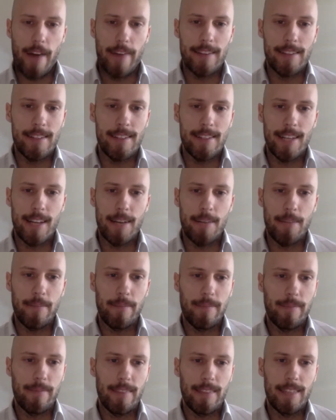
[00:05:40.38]
this is um
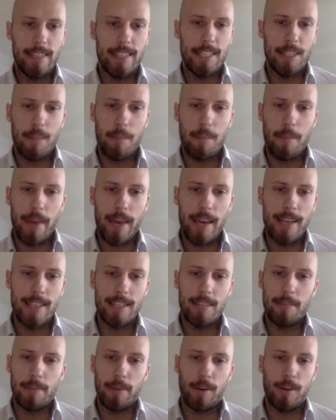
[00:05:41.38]
this is
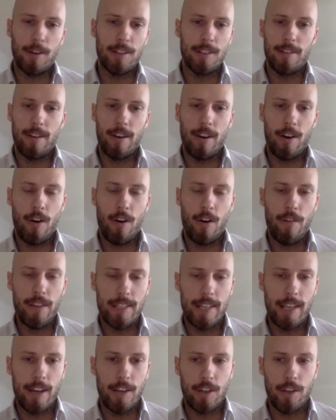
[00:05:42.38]
amazing because
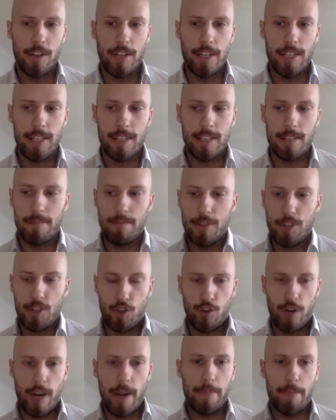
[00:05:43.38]
obviously I was on this
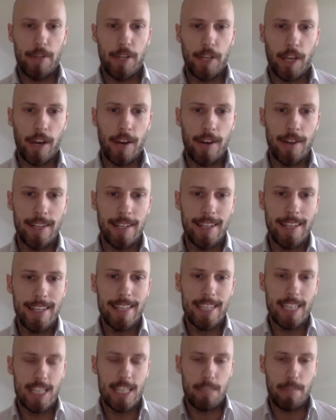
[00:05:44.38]
trip to go and
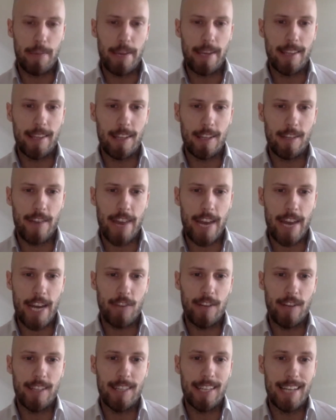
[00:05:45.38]
speak to this
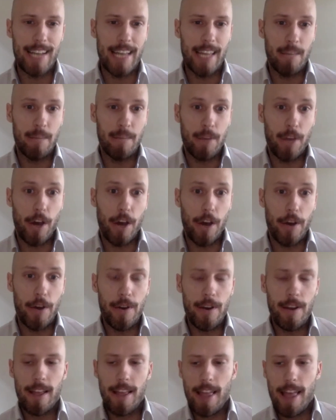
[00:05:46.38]
factory to let them go.
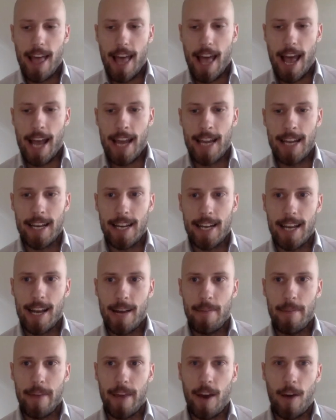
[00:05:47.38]
And
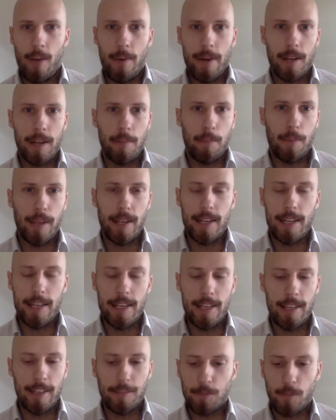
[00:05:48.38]
um, I went
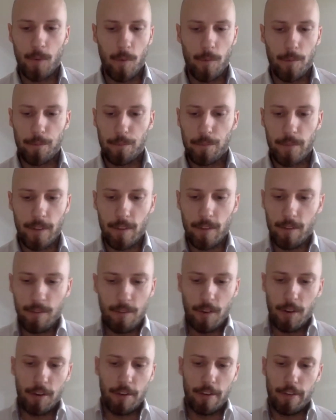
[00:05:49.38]
completely
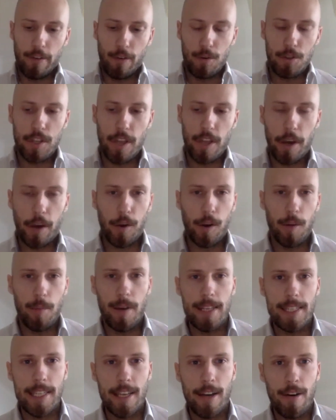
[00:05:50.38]
full circle on
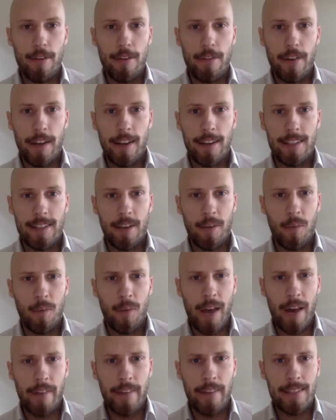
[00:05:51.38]
myself. And I was like,
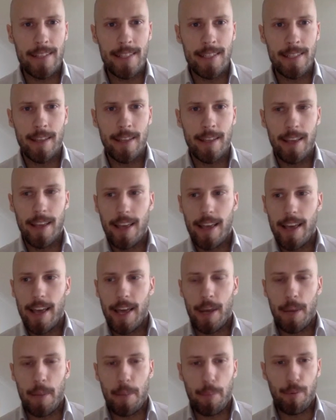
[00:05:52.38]
wow, this is a,
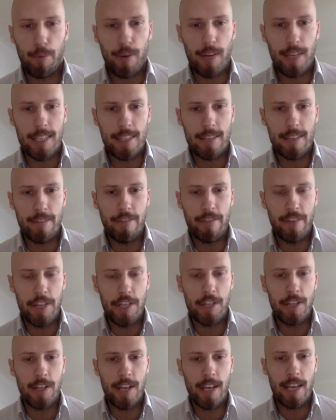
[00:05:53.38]
an impressive
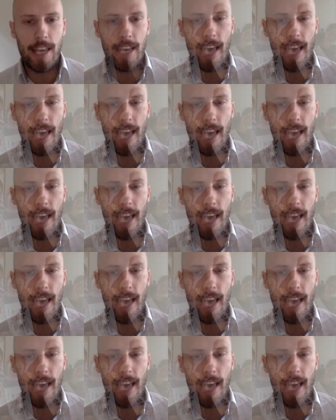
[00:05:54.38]
vision he